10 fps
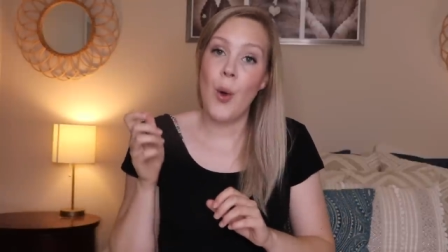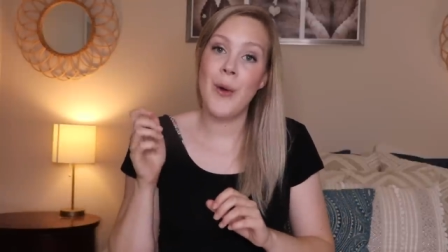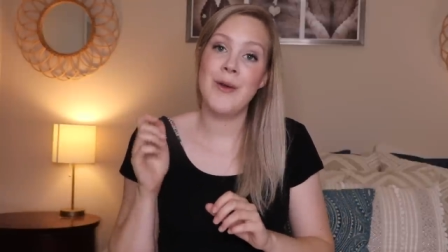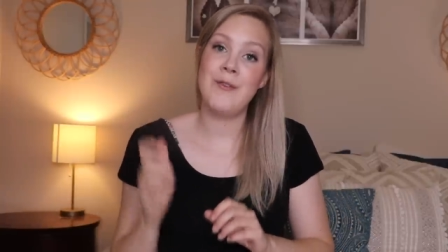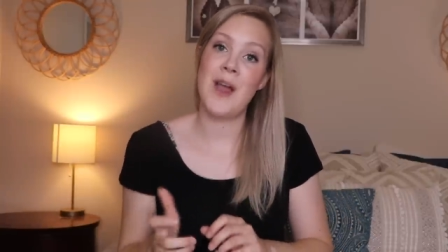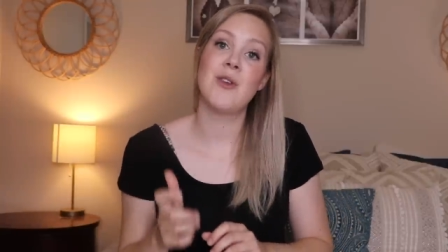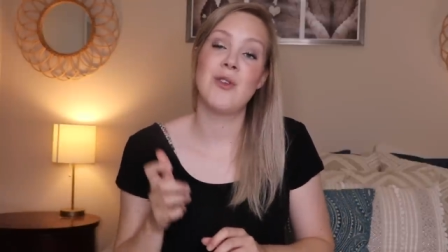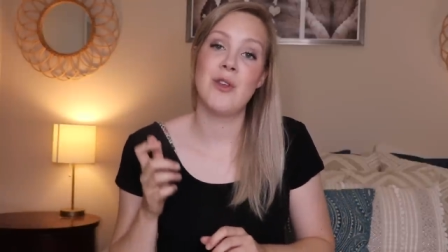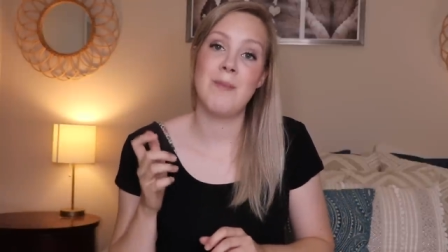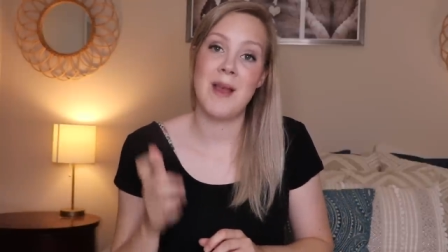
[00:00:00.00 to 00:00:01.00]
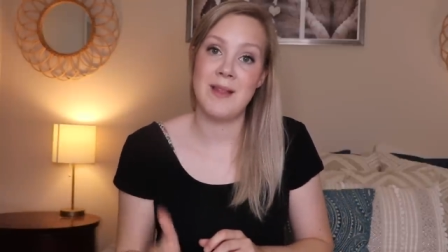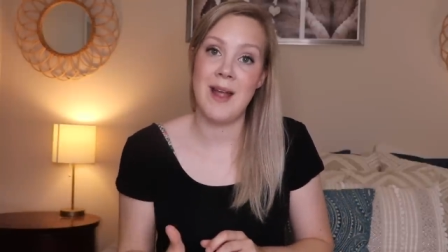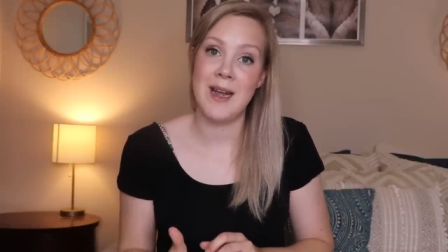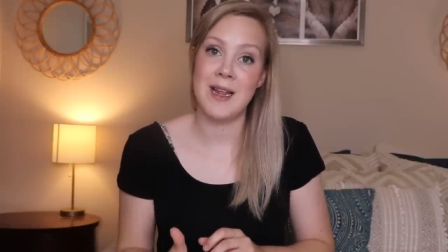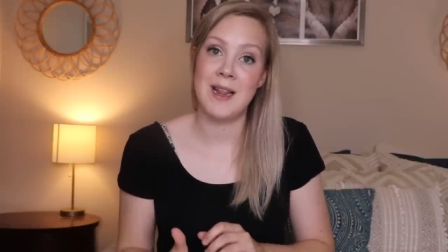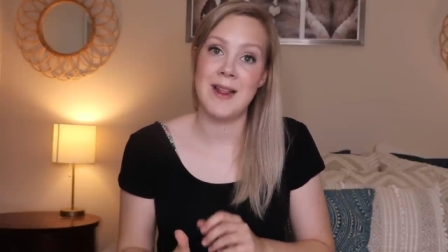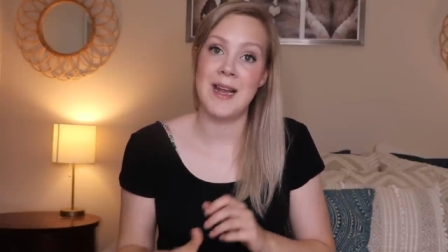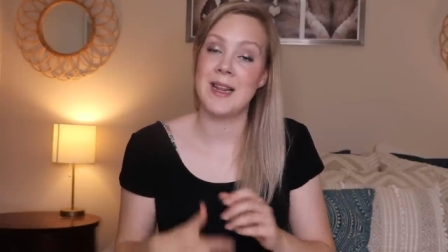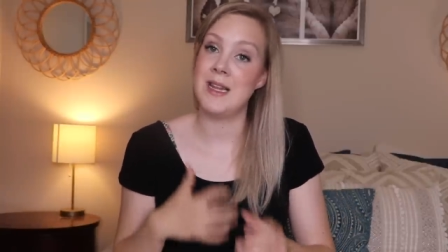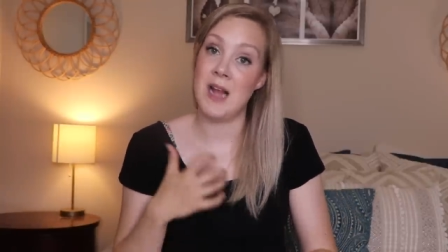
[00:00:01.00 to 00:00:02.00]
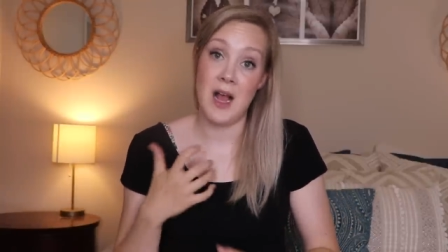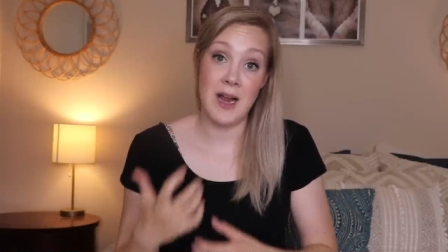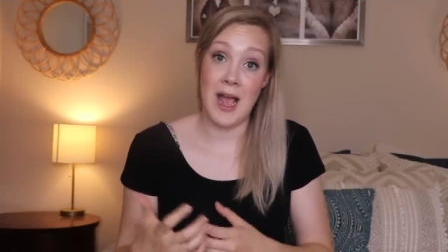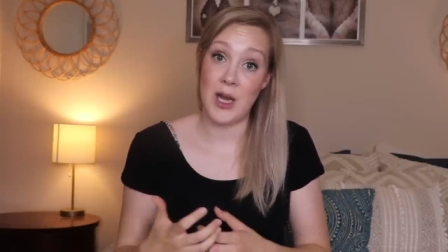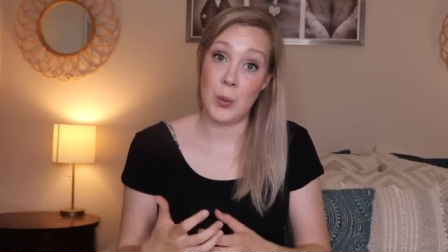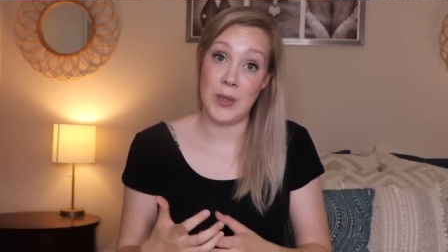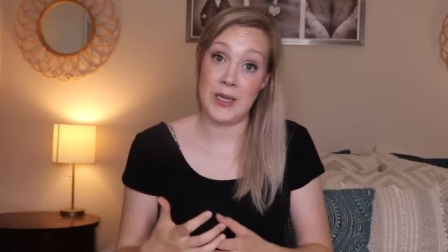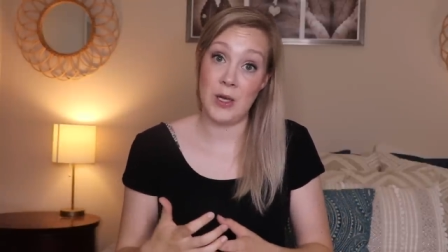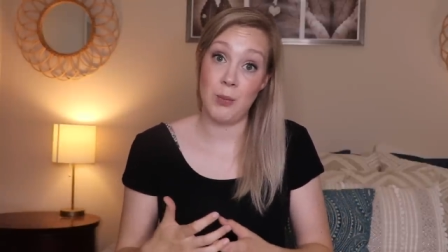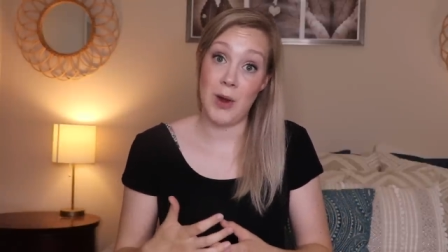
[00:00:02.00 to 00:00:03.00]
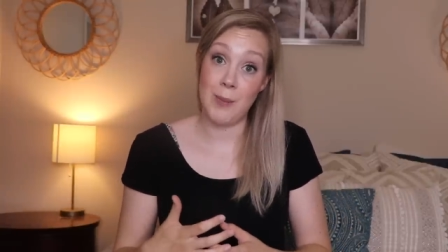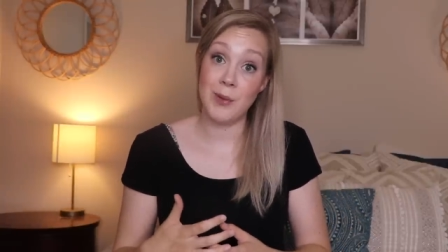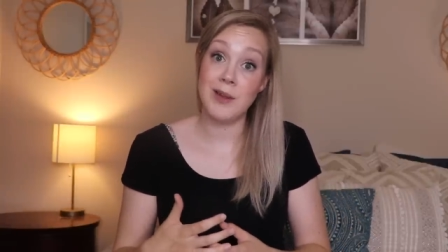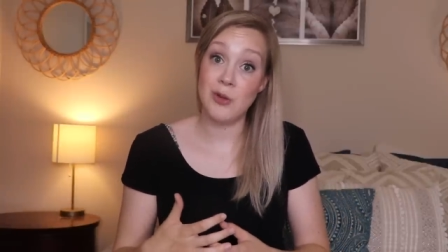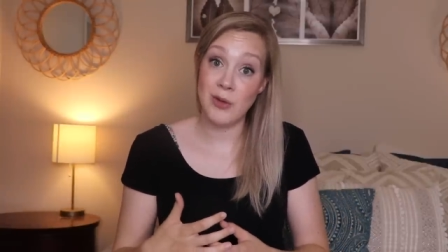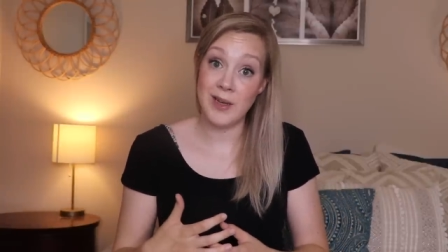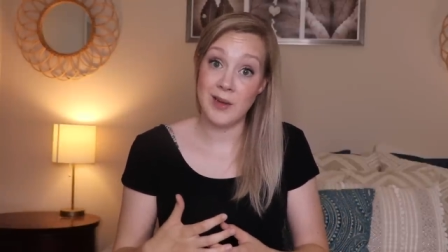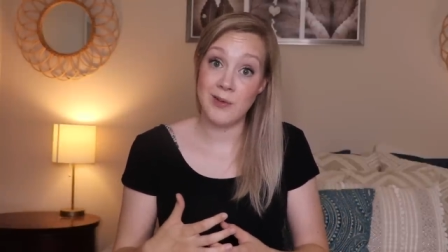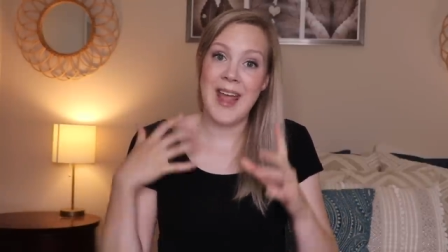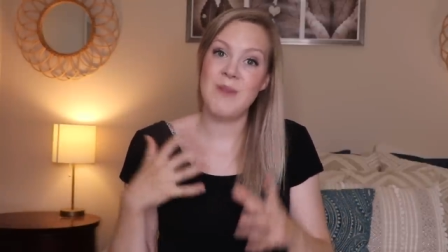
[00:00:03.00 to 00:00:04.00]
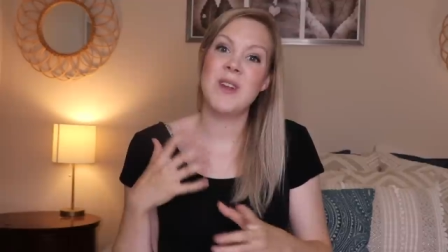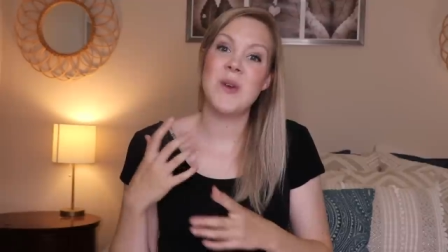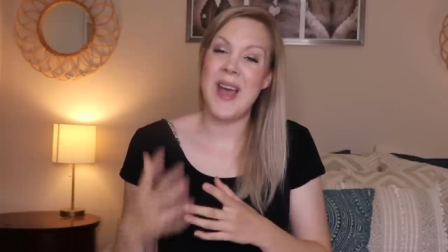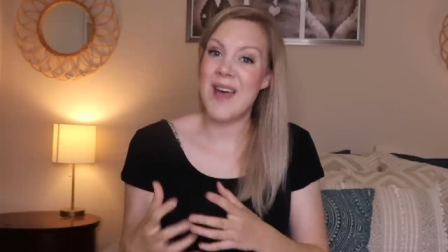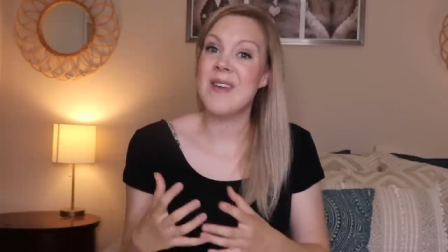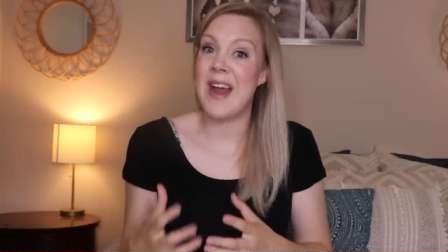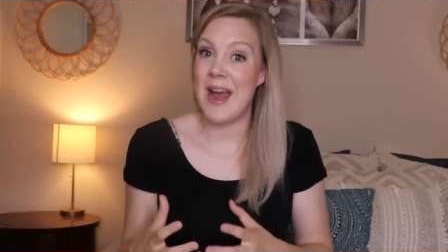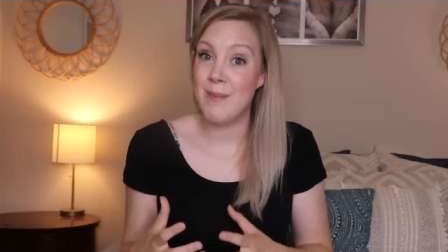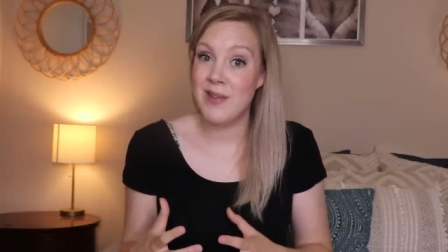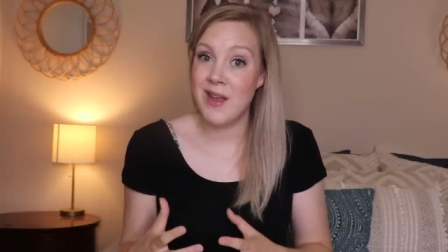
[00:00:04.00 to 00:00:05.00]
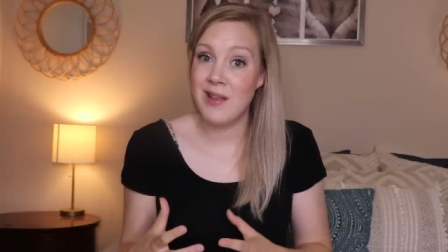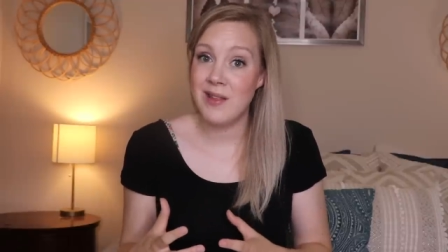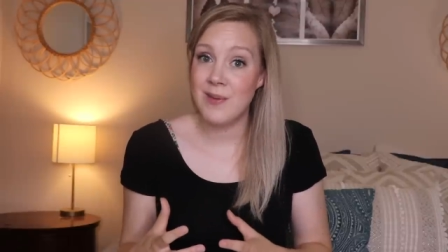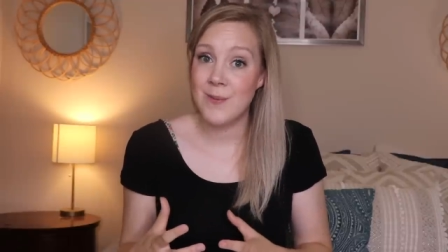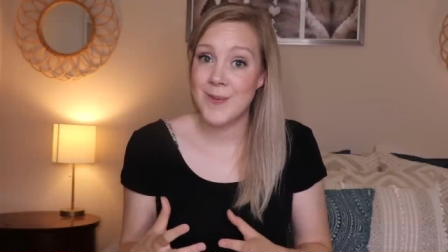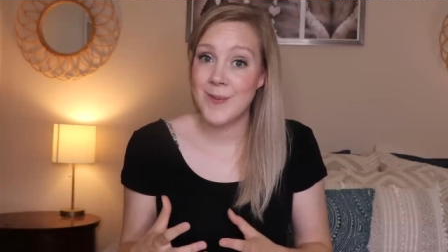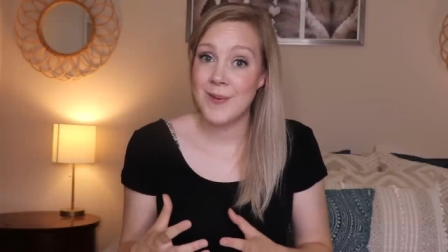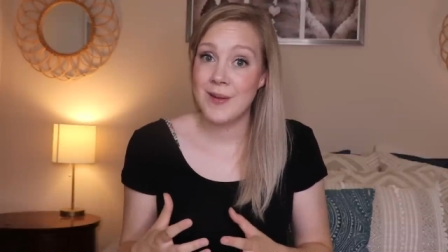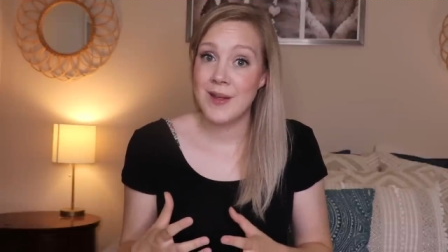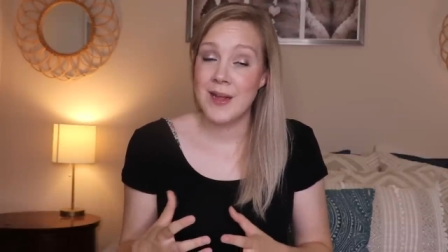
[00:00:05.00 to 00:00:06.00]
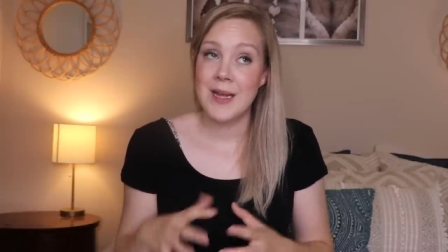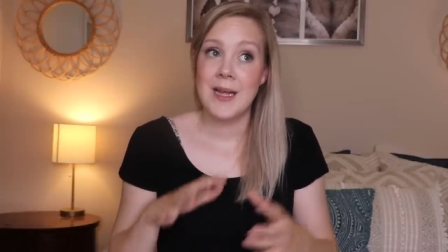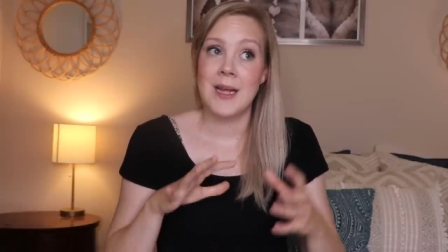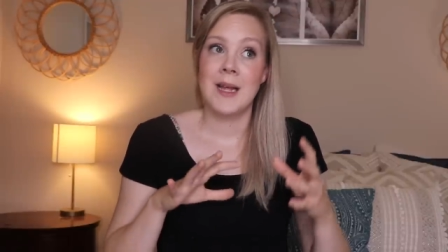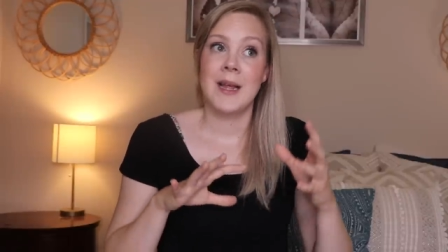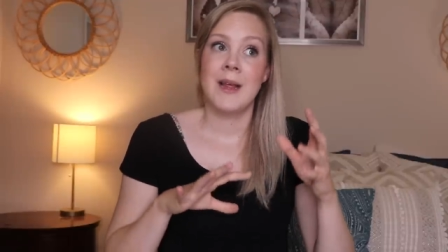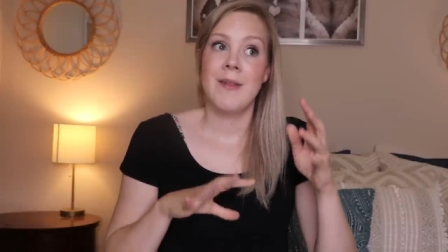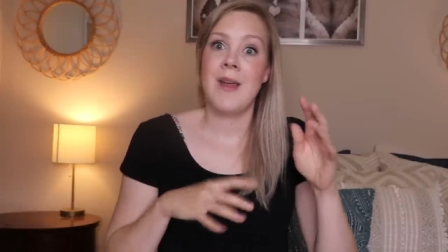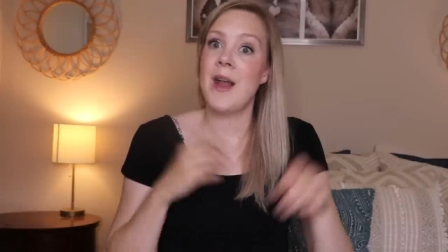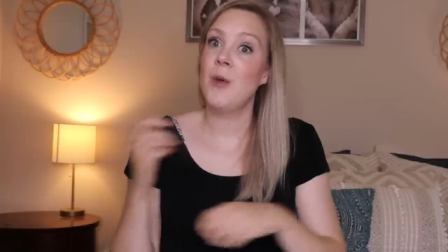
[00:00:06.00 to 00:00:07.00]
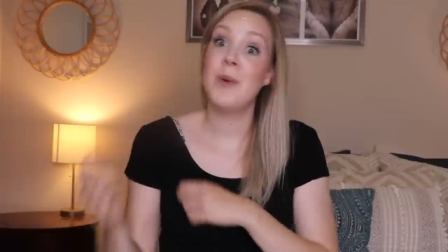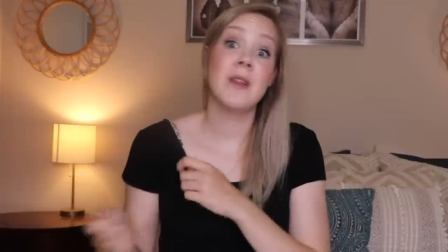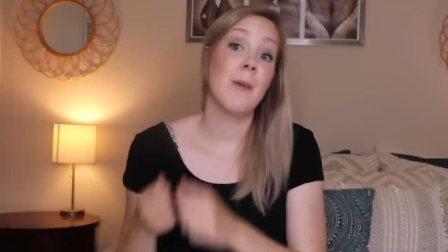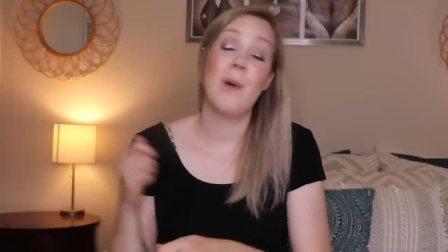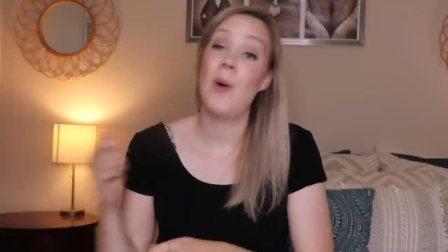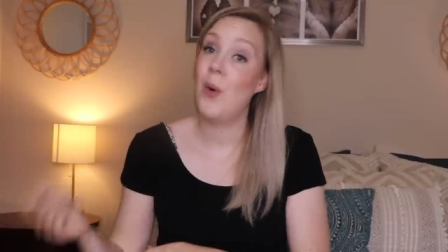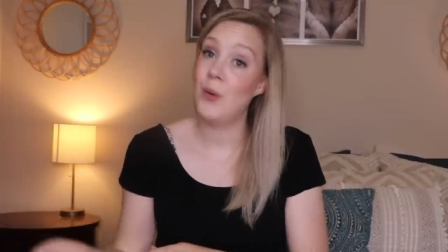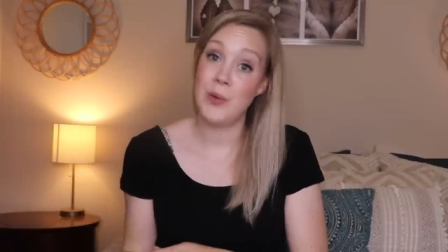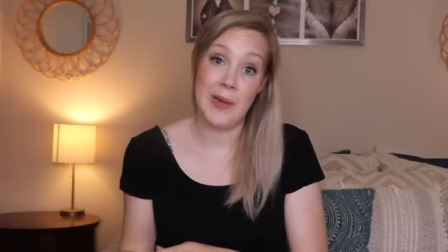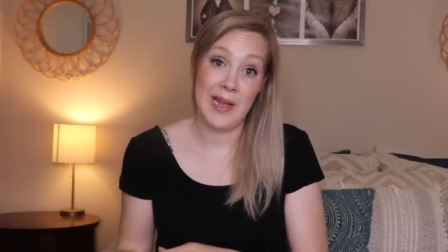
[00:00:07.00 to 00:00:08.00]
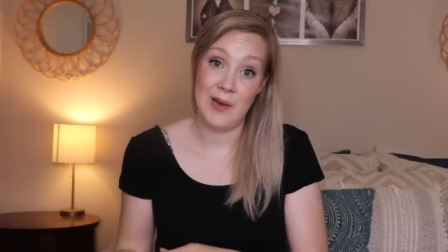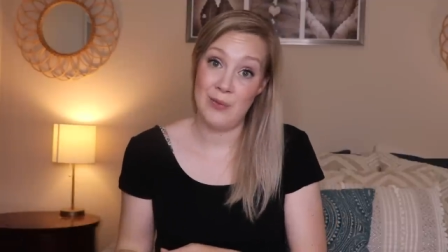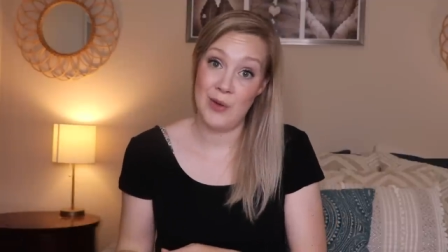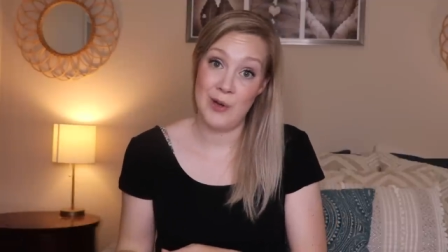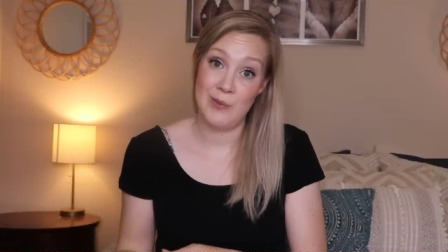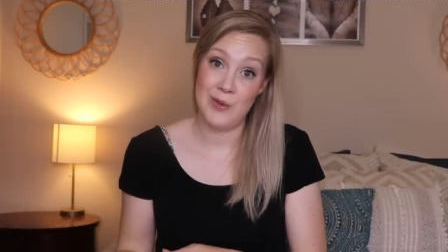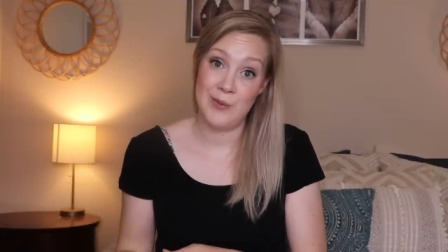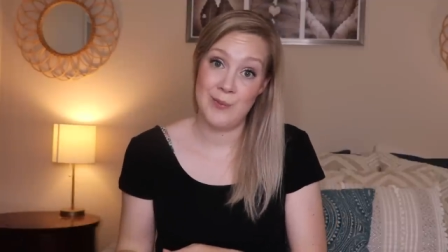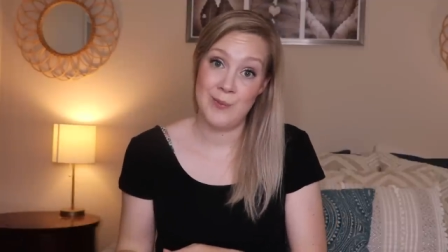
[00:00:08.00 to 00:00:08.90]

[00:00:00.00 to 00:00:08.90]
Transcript: or infectious mastitis that is not adequately or properly treated. And when you have an abscess, that opens up a whole new can of worms